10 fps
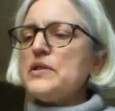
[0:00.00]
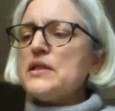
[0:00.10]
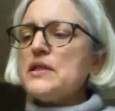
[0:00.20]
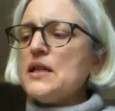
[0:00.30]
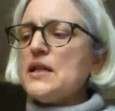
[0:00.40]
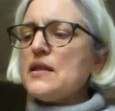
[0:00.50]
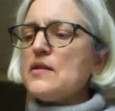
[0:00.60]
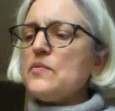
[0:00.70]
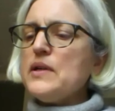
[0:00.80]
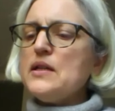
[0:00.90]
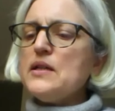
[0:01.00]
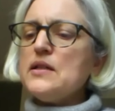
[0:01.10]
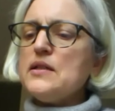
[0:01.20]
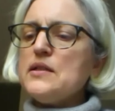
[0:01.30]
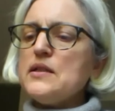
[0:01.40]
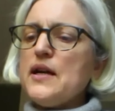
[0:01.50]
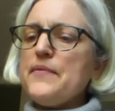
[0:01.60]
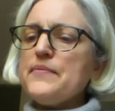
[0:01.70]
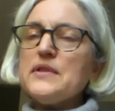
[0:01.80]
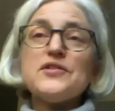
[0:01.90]
just thinking that we could
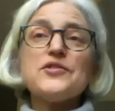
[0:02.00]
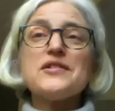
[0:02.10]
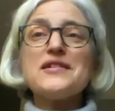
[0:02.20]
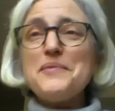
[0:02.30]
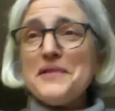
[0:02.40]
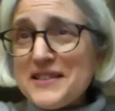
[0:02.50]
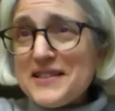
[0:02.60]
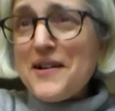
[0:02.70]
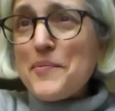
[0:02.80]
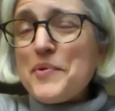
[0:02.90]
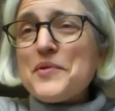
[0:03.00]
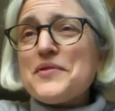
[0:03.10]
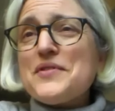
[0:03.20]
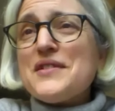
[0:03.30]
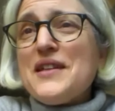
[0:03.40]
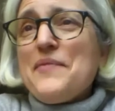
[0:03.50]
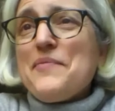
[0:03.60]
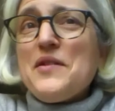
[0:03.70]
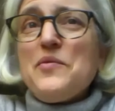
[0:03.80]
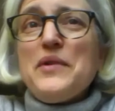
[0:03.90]
touch on a couple of examples
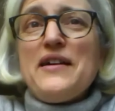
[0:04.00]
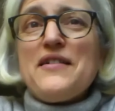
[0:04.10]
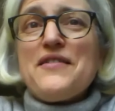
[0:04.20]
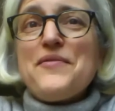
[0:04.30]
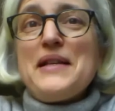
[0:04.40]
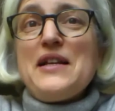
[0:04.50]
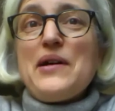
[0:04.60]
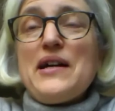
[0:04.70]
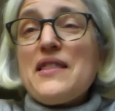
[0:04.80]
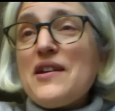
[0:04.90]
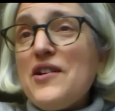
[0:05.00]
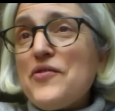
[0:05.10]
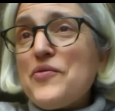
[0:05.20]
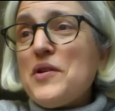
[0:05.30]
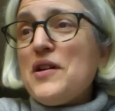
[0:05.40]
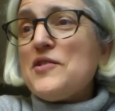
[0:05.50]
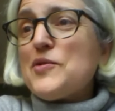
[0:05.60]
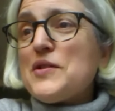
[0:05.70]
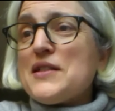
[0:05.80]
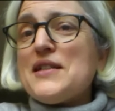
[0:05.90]
that we are familiar with of what arts
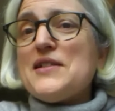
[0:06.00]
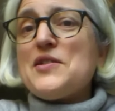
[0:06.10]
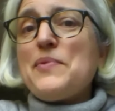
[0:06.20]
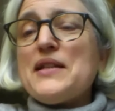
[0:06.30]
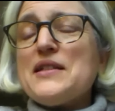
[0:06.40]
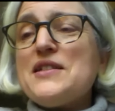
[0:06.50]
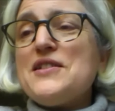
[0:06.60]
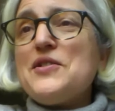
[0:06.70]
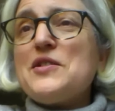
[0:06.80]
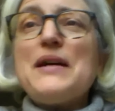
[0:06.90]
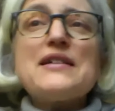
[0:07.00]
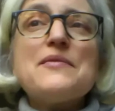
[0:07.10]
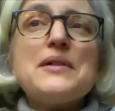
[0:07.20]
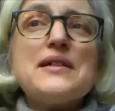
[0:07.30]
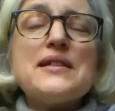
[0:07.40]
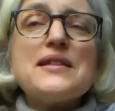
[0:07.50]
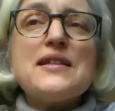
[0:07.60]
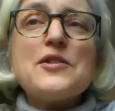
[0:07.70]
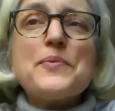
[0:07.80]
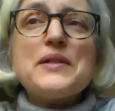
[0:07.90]
organisations are planning to do to maximise
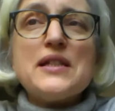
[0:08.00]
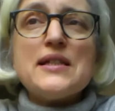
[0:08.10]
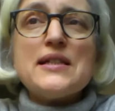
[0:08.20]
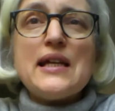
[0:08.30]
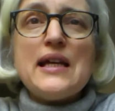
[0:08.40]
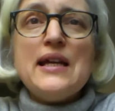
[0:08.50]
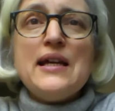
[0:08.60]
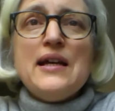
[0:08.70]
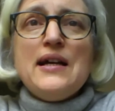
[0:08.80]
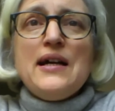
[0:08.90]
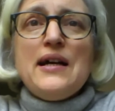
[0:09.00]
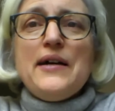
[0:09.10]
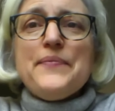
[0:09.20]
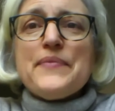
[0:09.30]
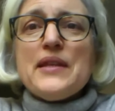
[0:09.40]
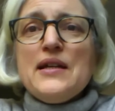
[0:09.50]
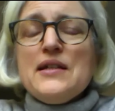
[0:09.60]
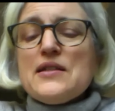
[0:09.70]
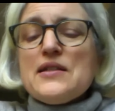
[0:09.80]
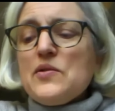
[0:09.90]
this opportunity. And
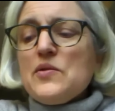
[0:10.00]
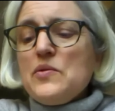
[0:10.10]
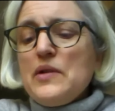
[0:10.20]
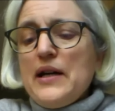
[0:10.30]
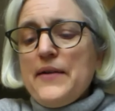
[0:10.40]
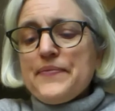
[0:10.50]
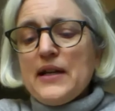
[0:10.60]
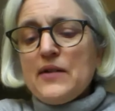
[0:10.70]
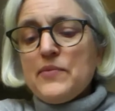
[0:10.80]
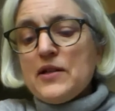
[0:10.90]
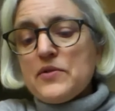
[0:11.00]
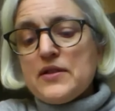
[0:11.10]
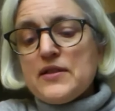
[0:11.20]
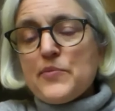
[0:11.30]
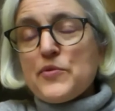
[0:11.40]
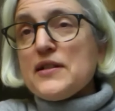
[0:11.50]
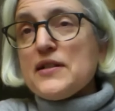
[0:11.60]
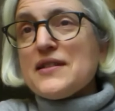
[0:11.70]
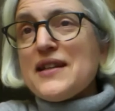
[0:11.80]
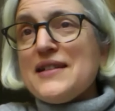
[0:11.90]
we can also
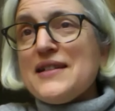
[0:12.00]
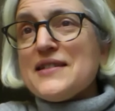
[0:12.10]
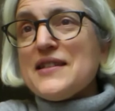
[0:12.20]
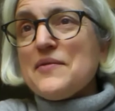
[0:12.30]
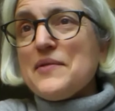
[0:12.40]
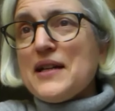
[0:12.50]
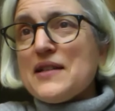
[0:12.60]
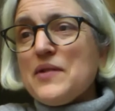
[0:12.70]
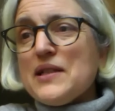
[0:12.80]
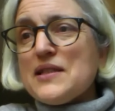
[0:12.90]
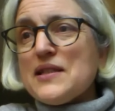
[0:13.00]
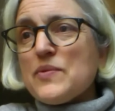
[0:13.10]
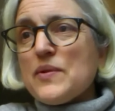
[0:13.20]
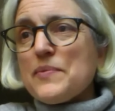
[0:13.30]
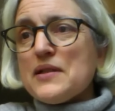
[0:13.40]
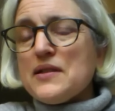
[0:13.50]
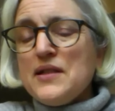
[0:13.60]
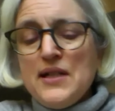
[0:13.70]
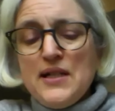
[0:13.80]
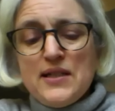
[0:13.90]
summarise a case study that we had at Wednesday's webinar.
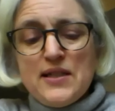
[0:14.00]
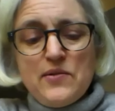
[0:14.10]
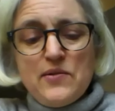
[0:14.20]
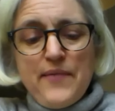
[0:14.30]
So